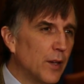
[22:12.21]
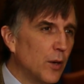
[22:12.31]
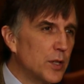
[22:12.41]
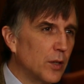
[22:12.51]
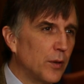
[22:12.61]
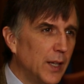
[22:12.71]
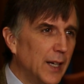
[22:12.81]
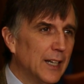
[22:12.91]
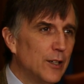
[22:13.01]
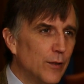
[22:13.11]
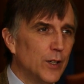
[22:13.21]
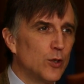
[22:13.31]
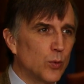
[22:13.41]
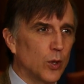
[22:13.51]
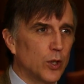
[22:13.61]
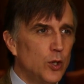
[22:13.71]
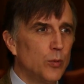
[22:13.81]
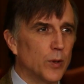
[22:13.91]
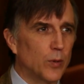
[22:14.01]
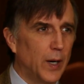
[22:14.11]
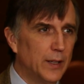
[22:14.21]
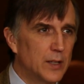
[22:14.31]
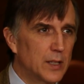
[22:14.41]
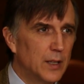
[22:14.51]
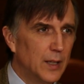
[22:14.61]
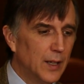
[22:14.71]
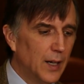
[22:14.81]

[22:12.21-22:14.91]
those are the individual human rights.